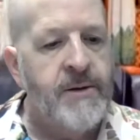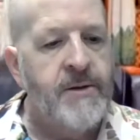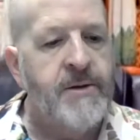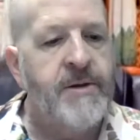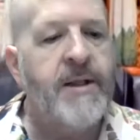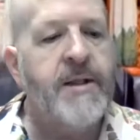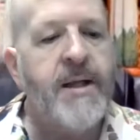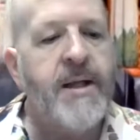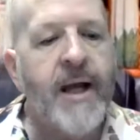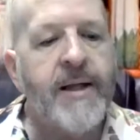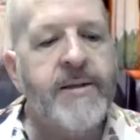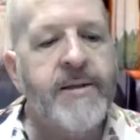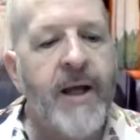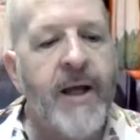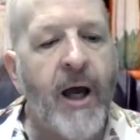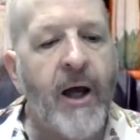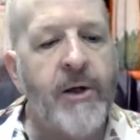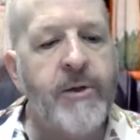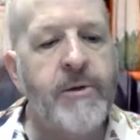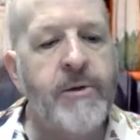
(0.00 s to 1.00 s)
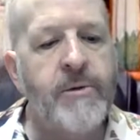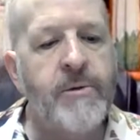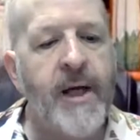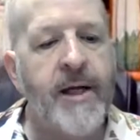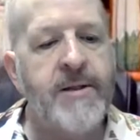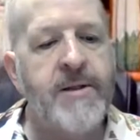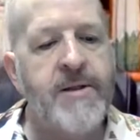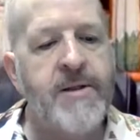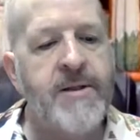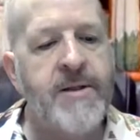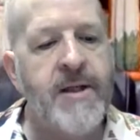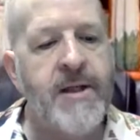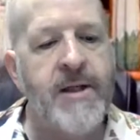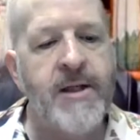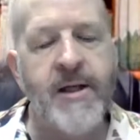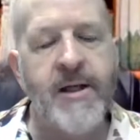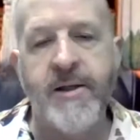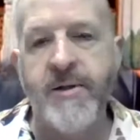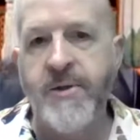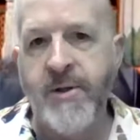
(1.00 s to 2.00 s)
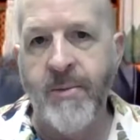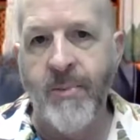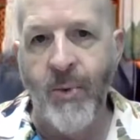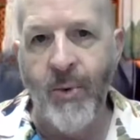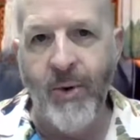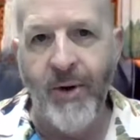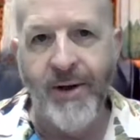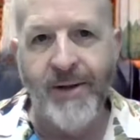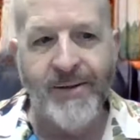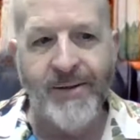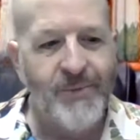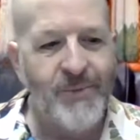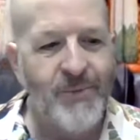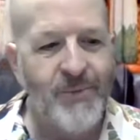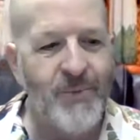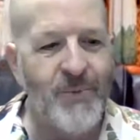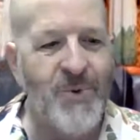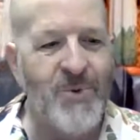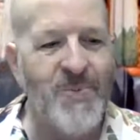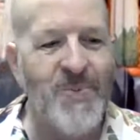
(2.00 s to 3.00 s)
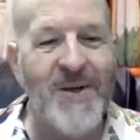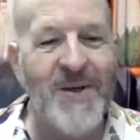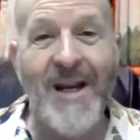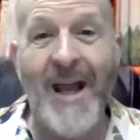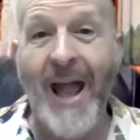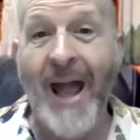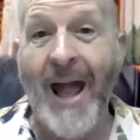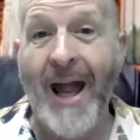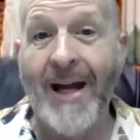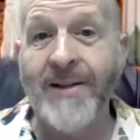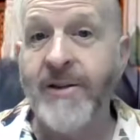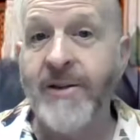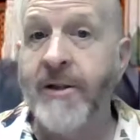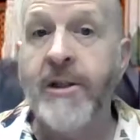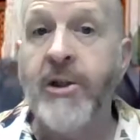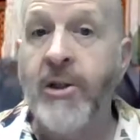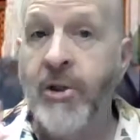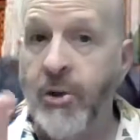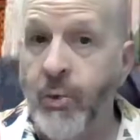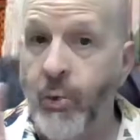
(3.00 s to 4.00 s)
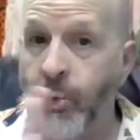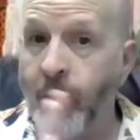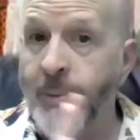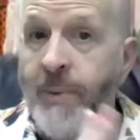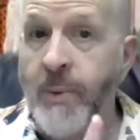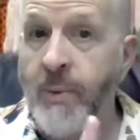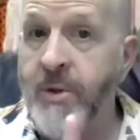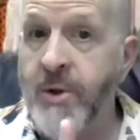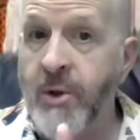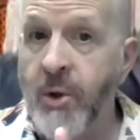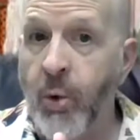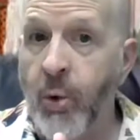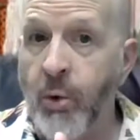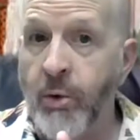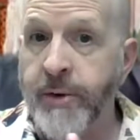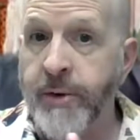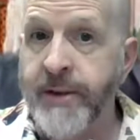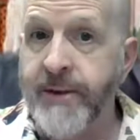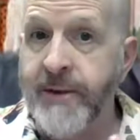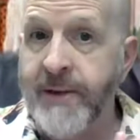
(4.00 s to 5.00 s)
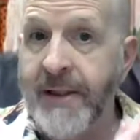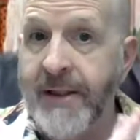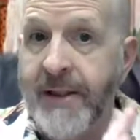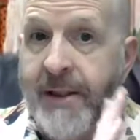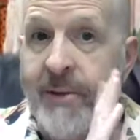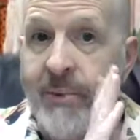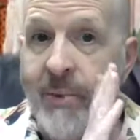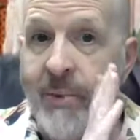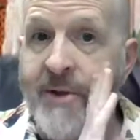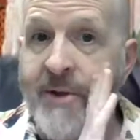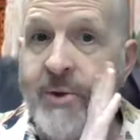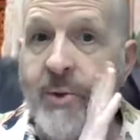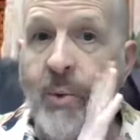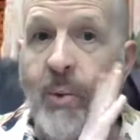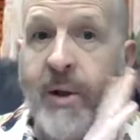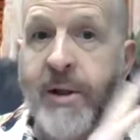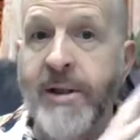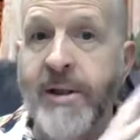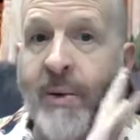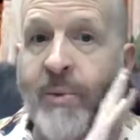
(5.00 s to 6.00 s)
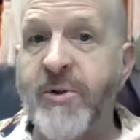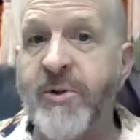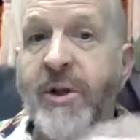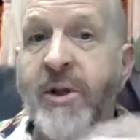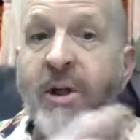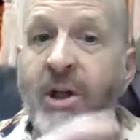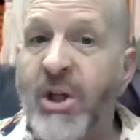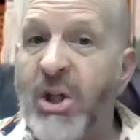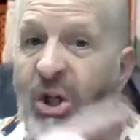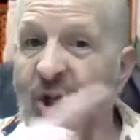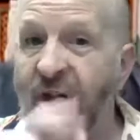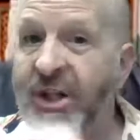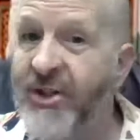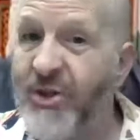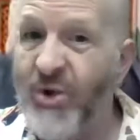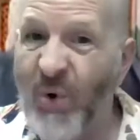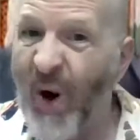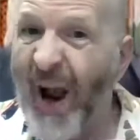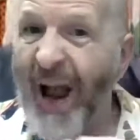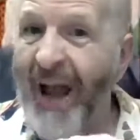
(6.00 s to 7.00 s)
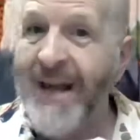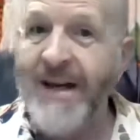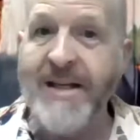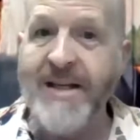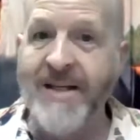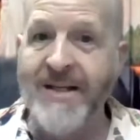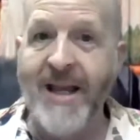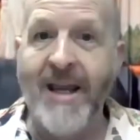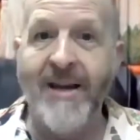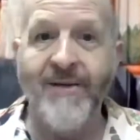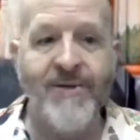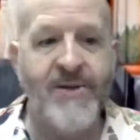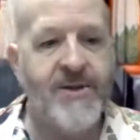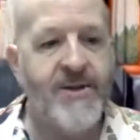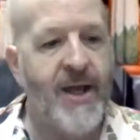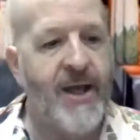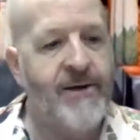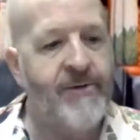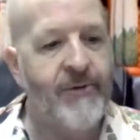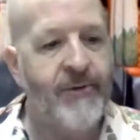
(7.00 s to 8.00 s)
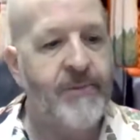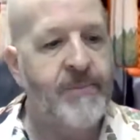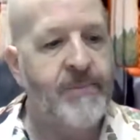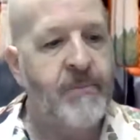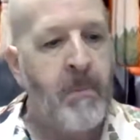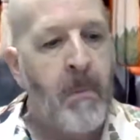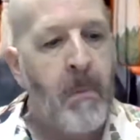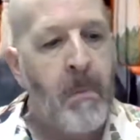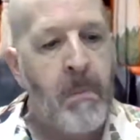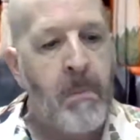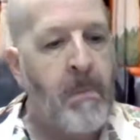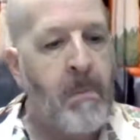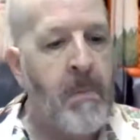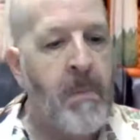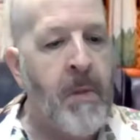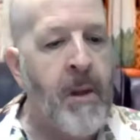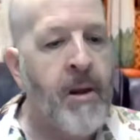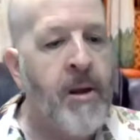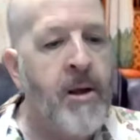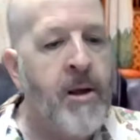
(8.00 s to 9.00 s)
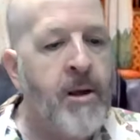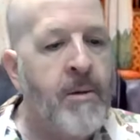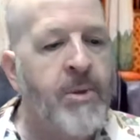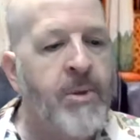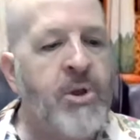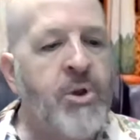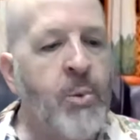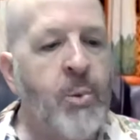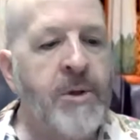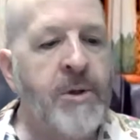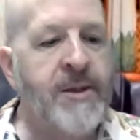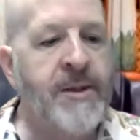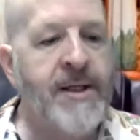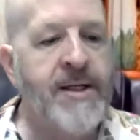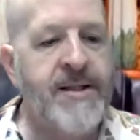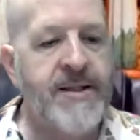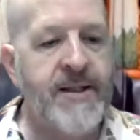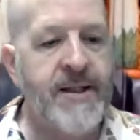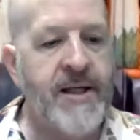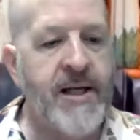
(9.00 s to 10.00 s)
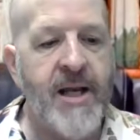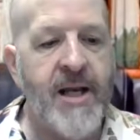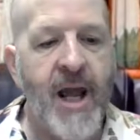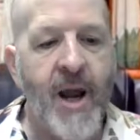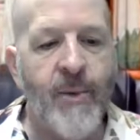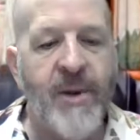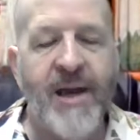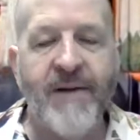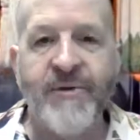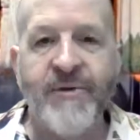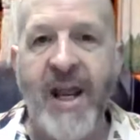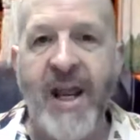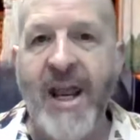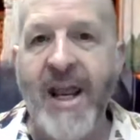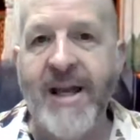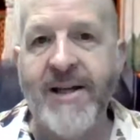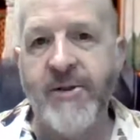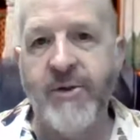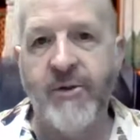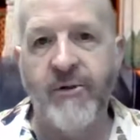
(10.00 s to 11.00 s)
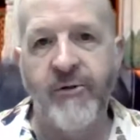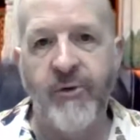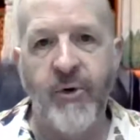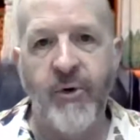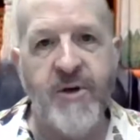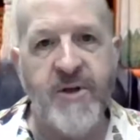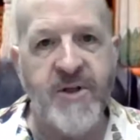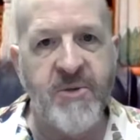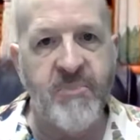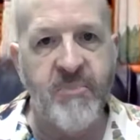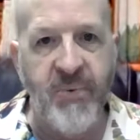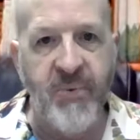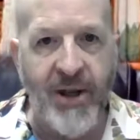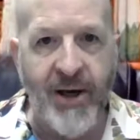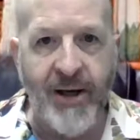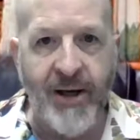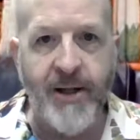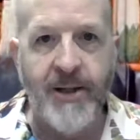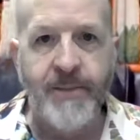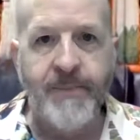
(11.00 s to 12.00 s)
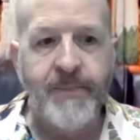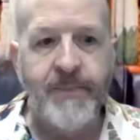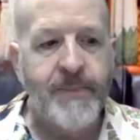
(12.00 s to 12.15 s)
"Didn't I tell you not to sin against the boy?" Reuben asked. Reuben was the oldest, and he was the one that was going to try to save his life. "But you wouldn't listen, and now we have to answer for his blood."